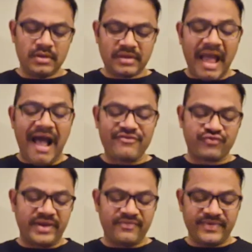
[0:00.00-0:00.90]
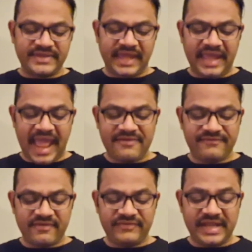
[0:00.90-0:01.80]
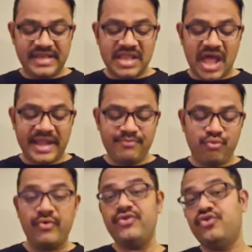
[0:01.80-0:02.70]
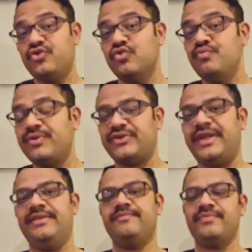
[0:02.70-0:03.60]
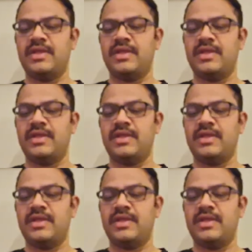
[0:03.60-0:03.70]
cask strength whisky at 59.2%.